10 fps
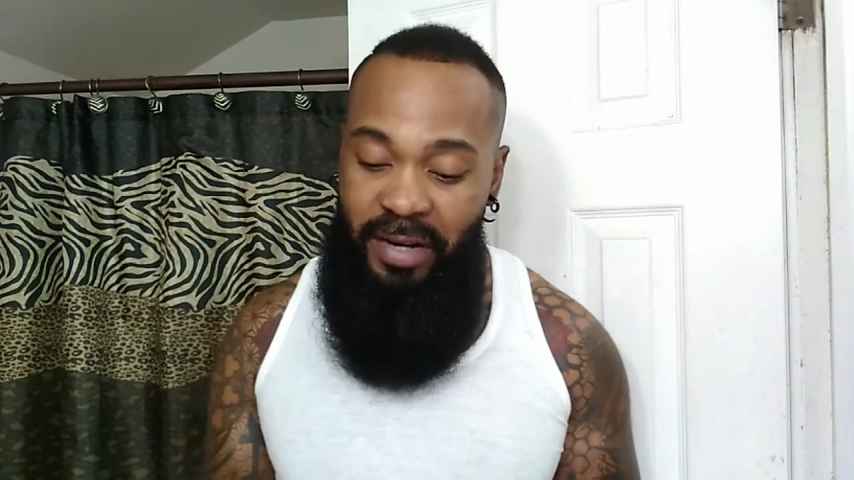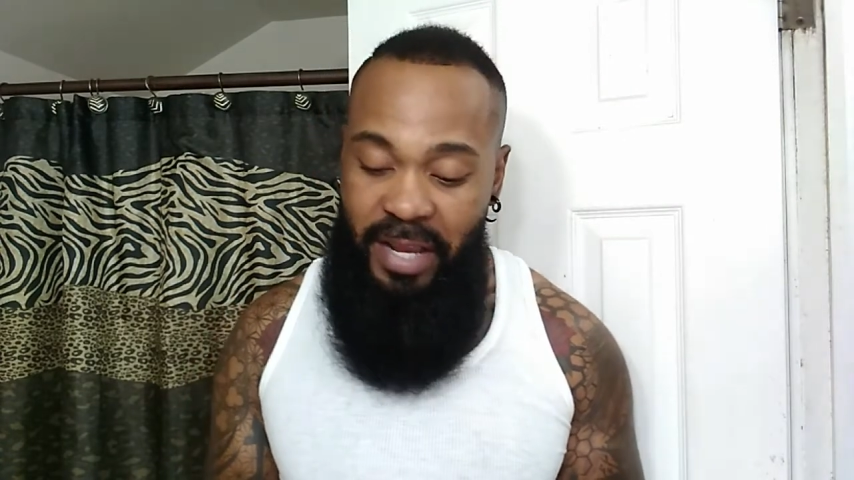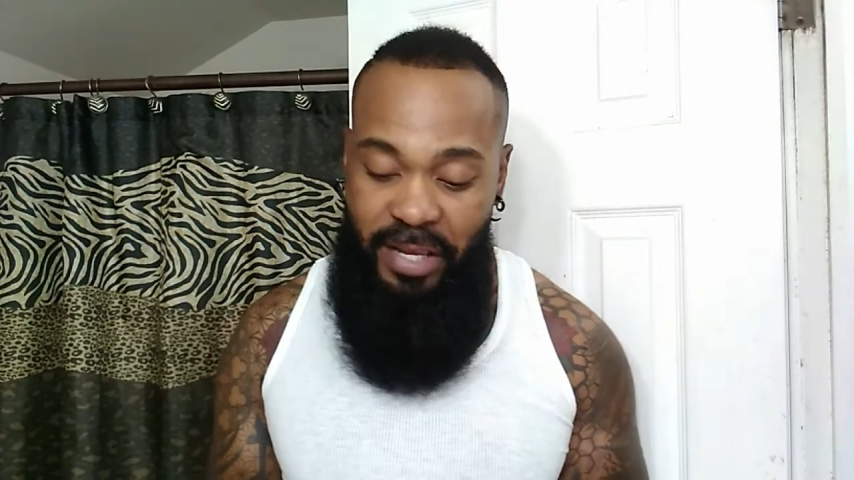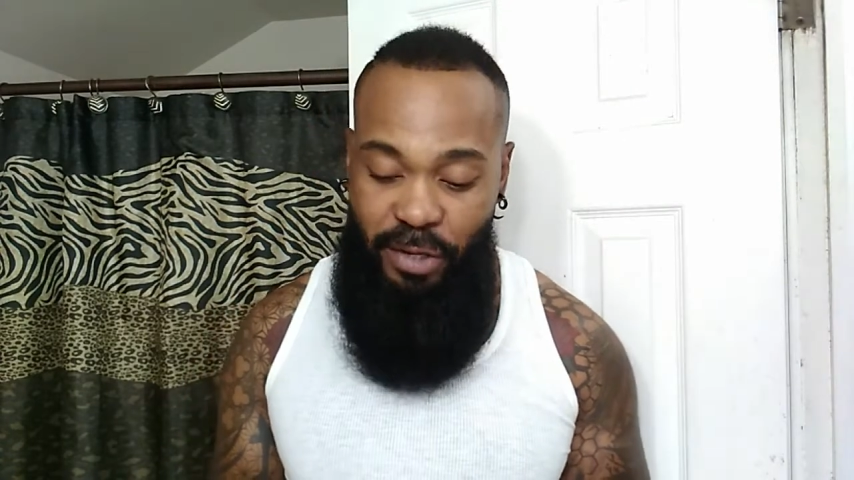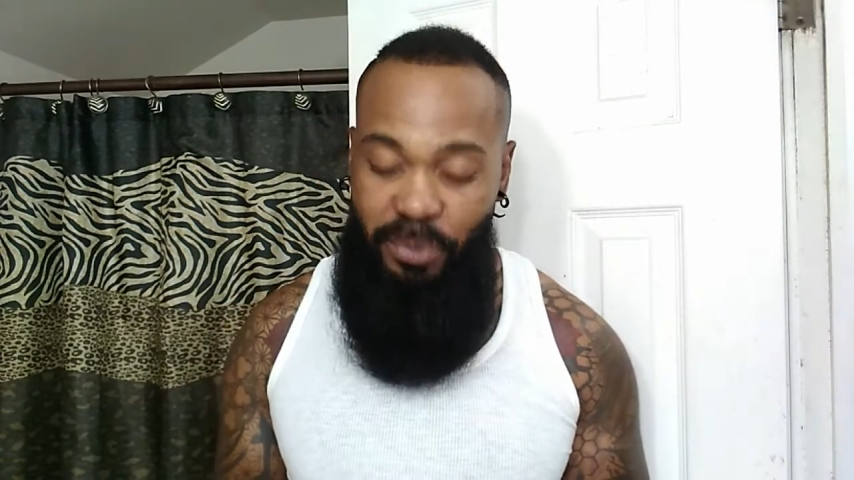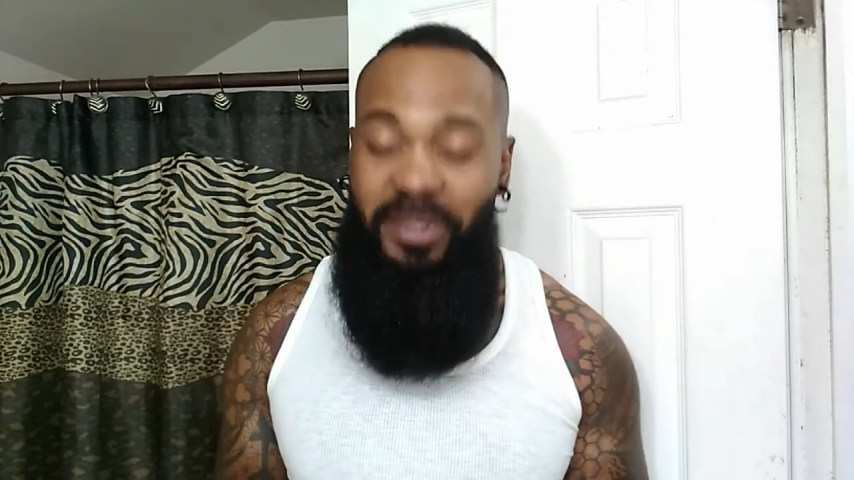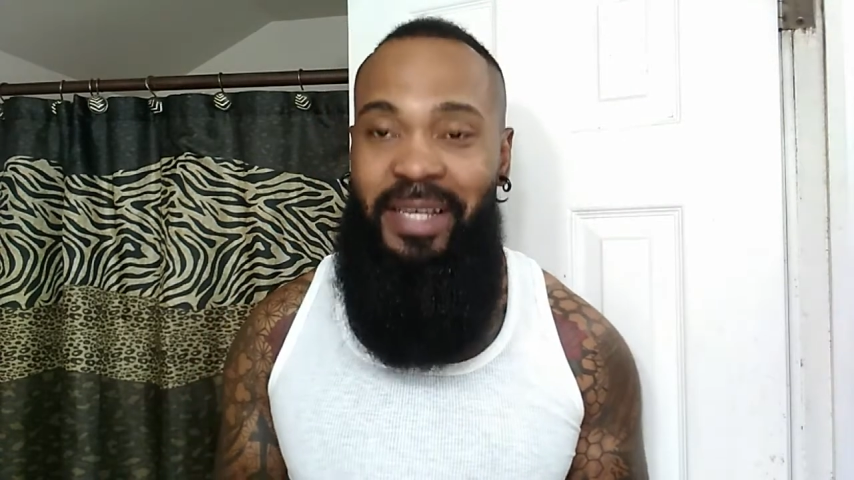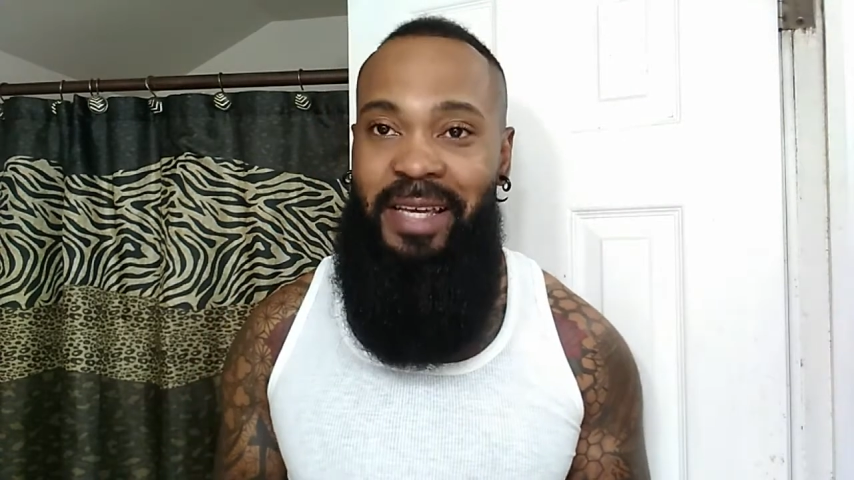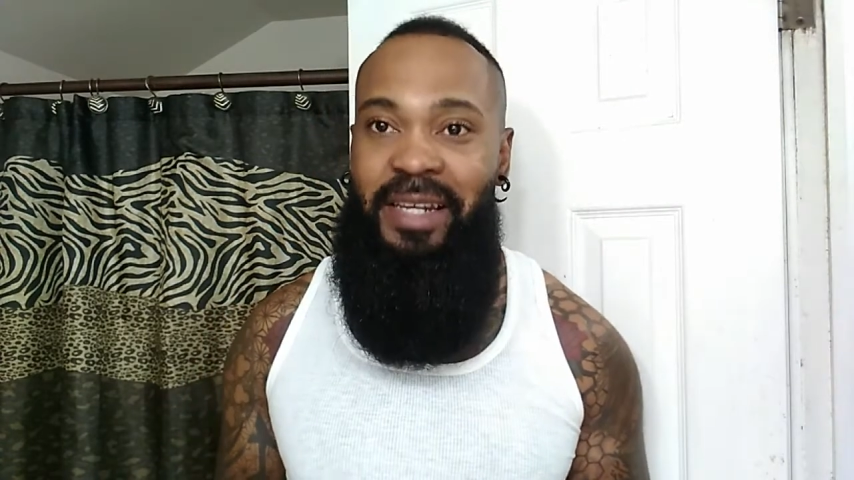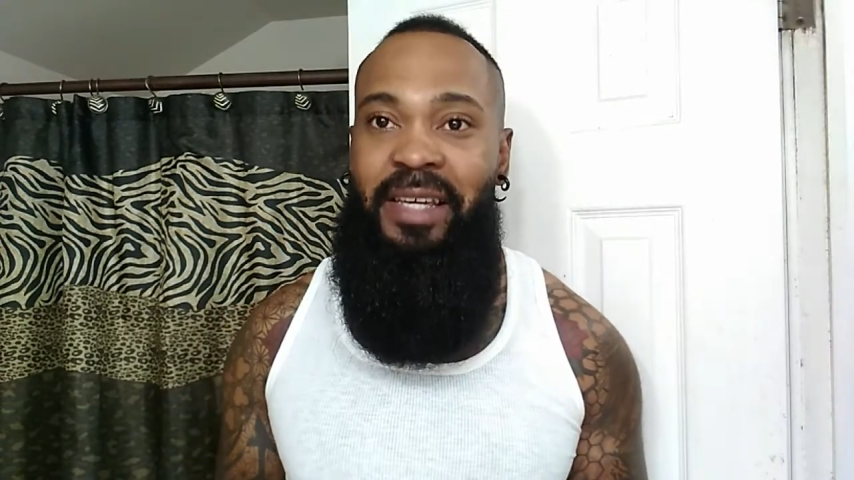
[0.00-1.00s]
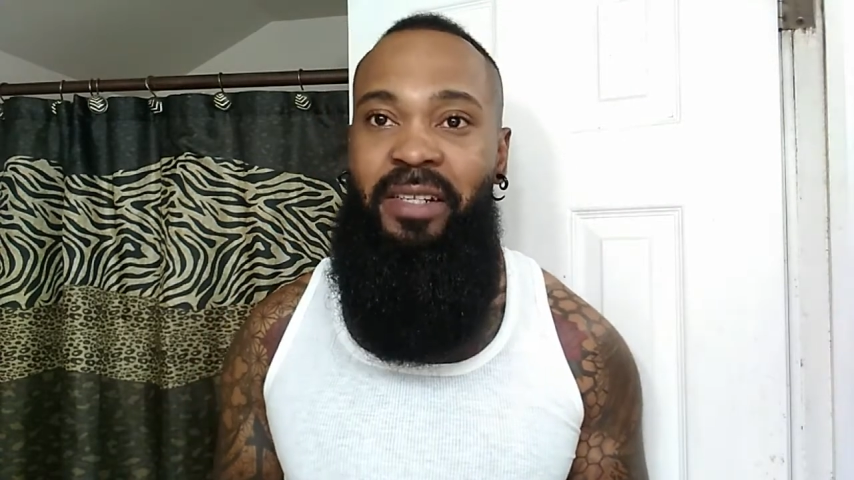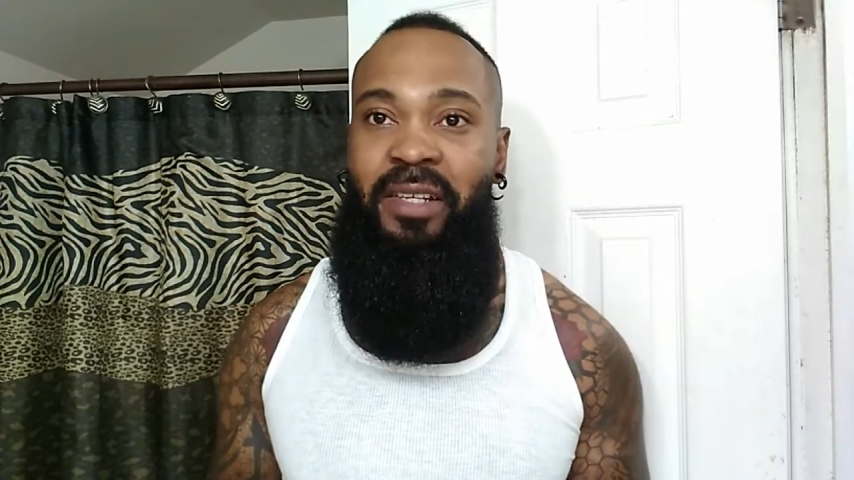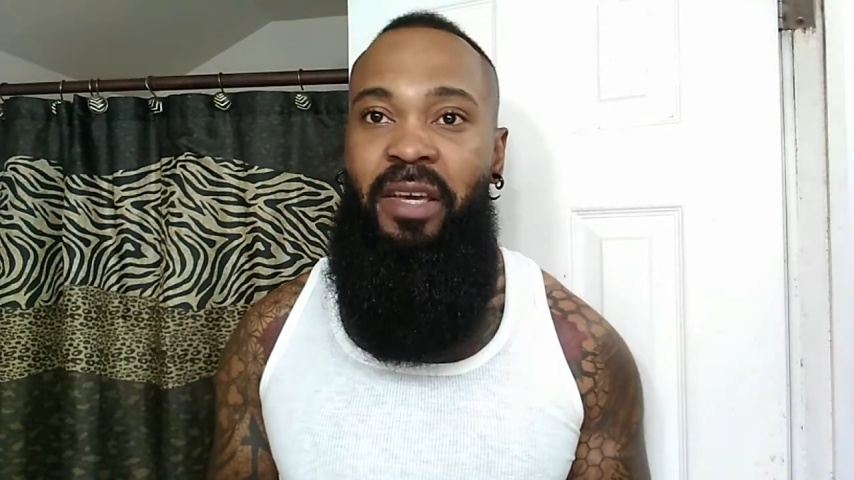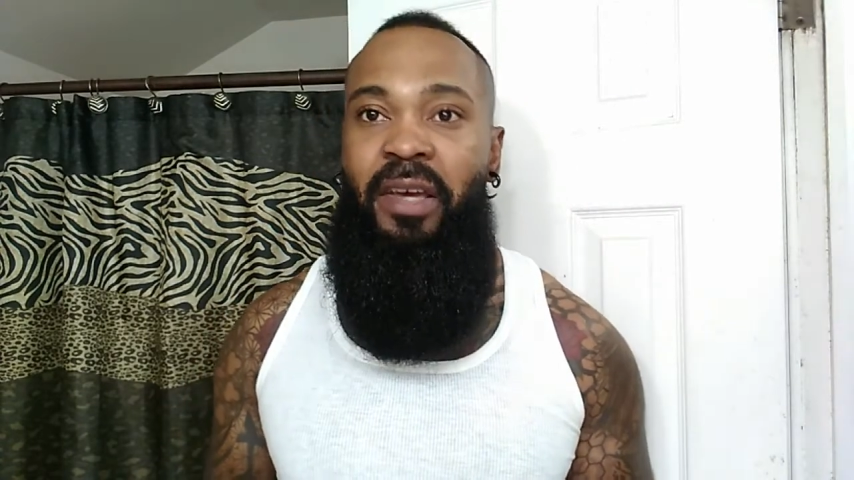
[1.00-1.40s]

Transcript: they use in it,